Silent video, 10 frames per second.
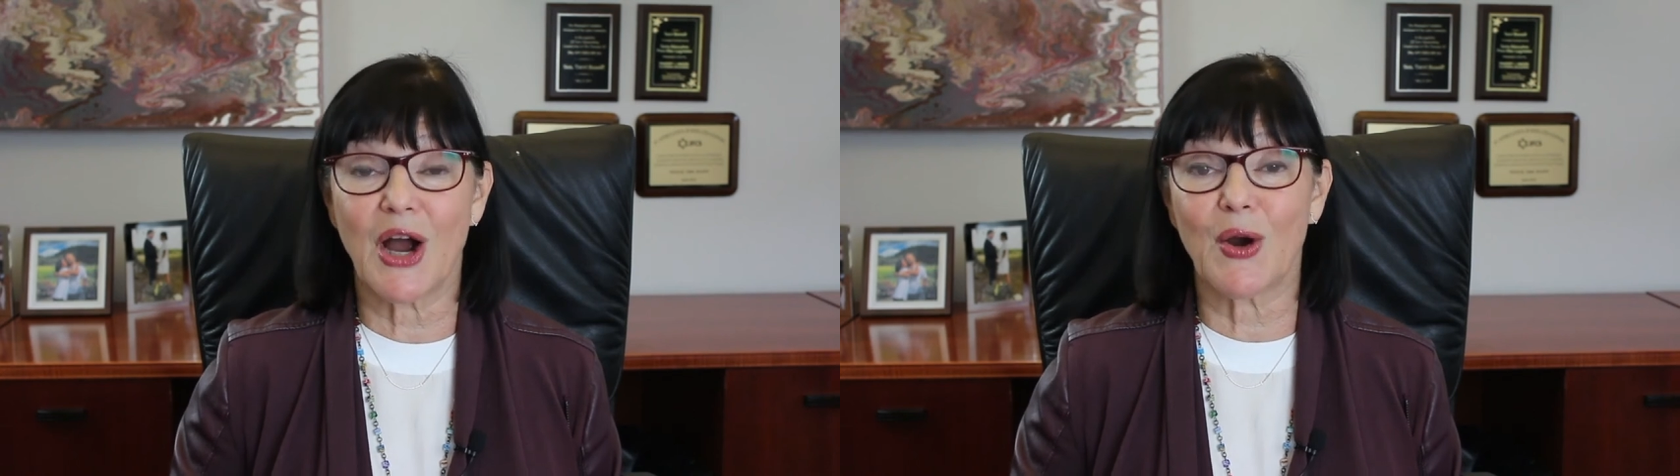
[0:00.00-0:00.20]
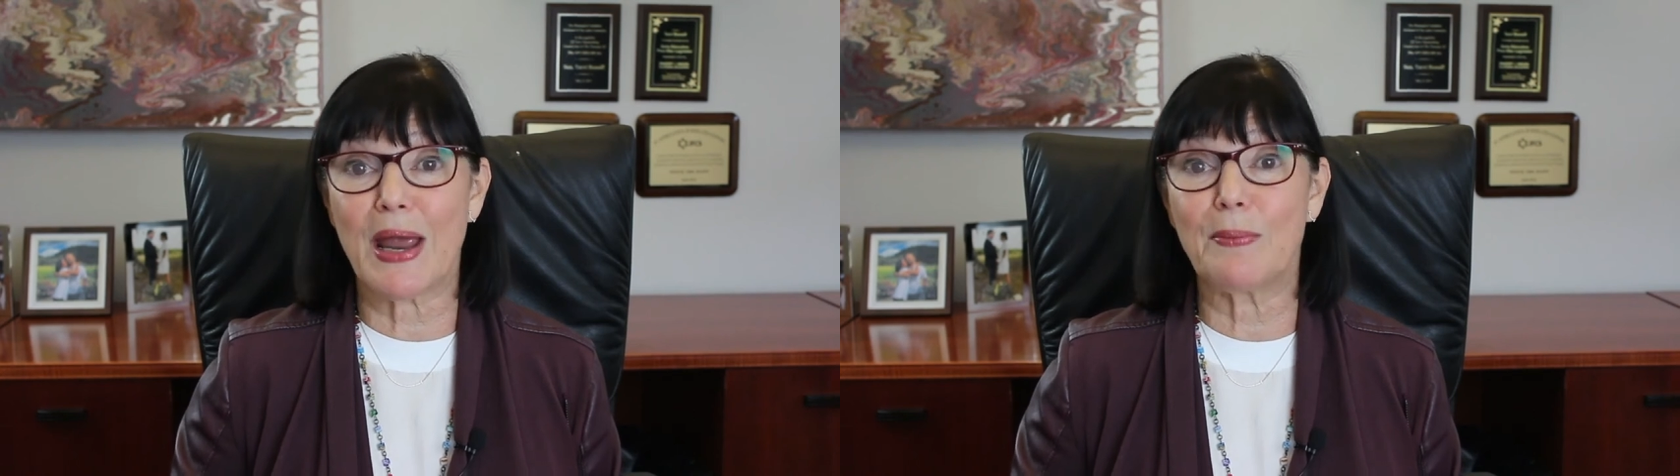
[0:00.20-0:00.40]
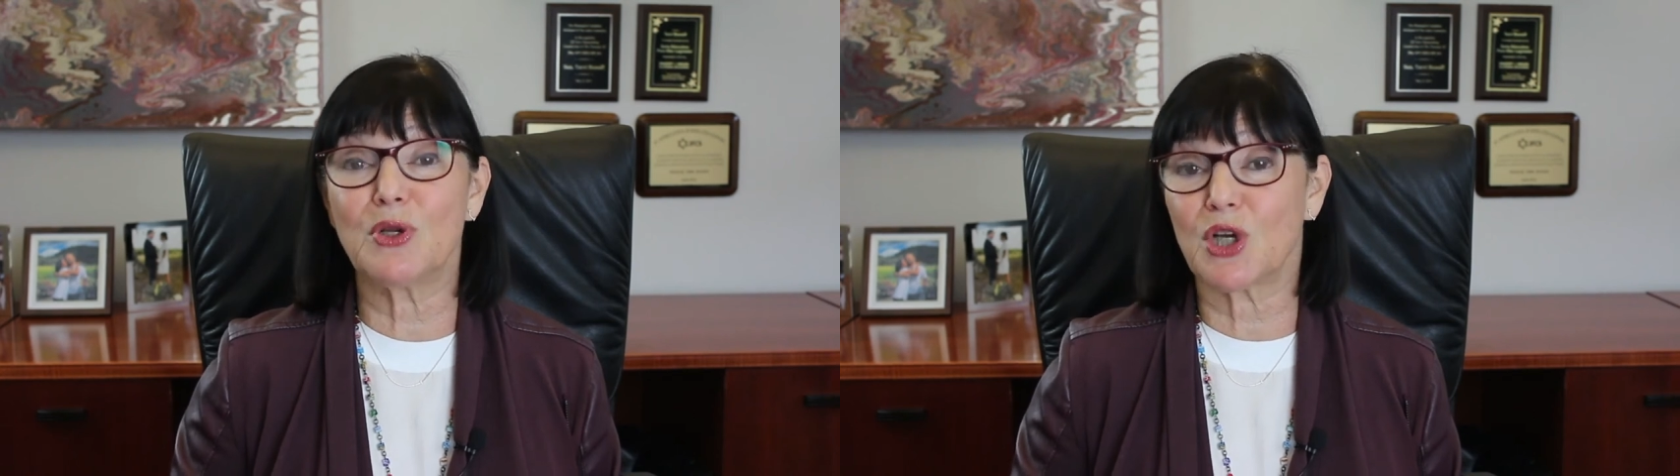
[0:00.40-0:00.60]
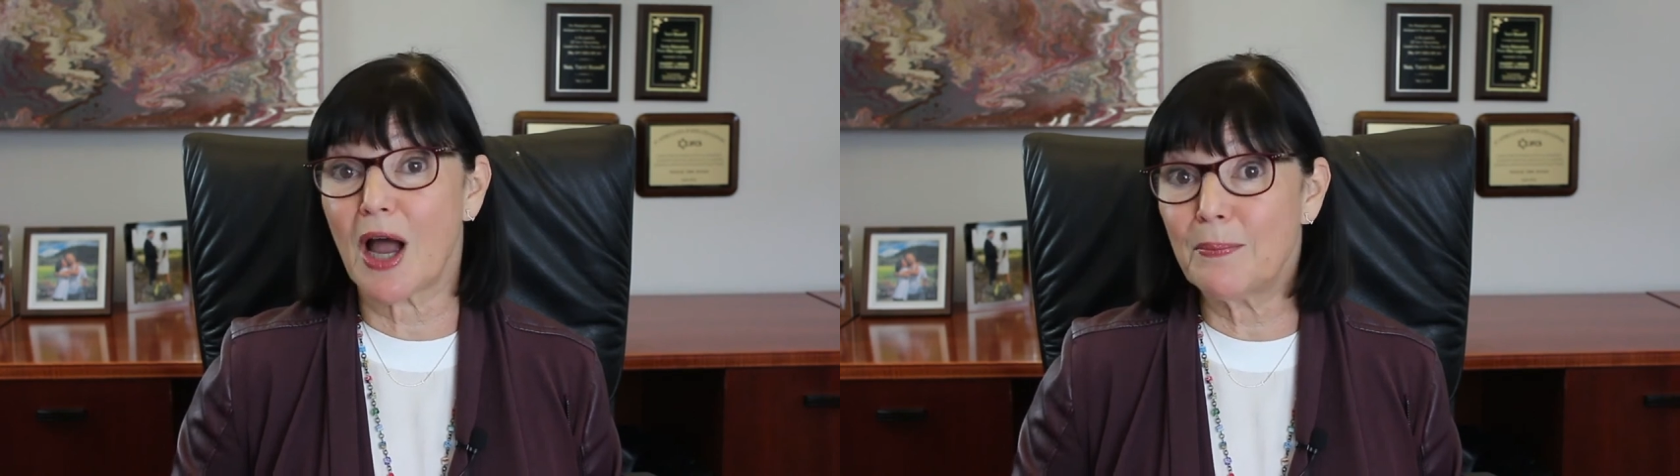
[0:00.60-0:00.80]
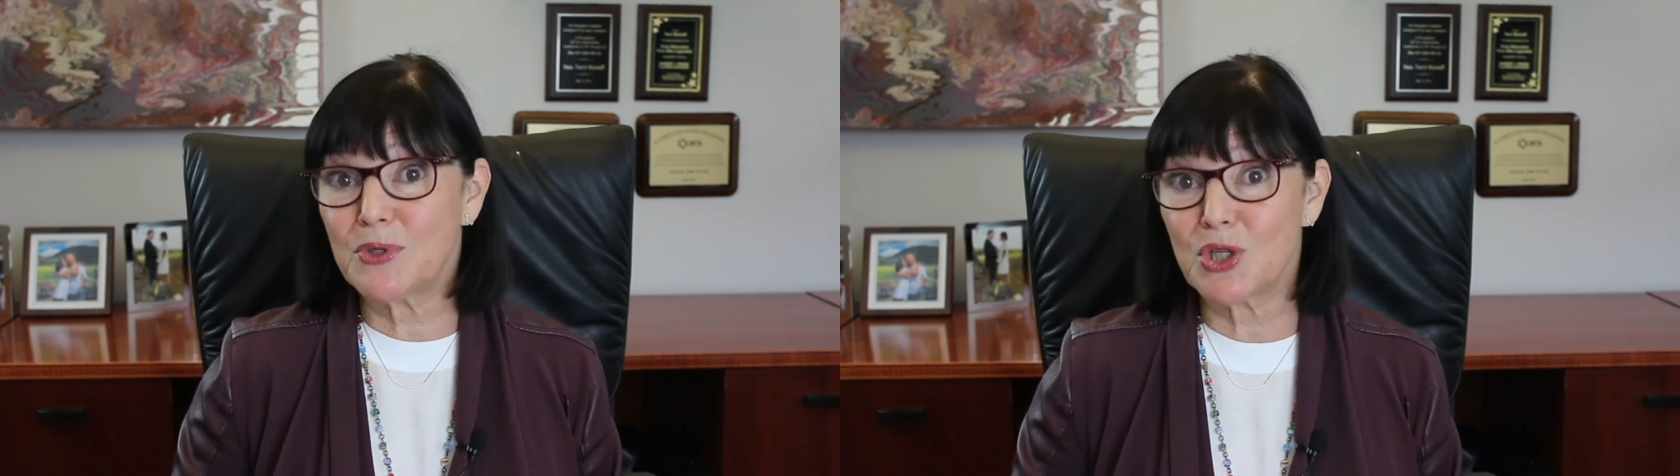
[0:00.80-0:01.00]
are able to
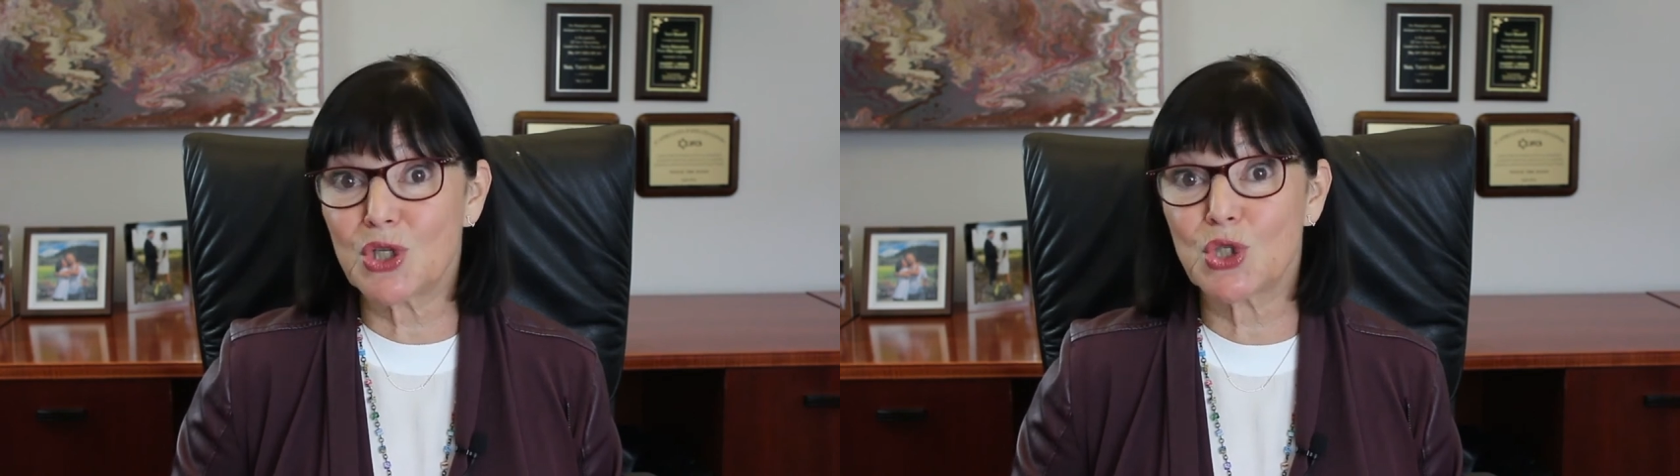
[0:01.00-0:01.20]
come to the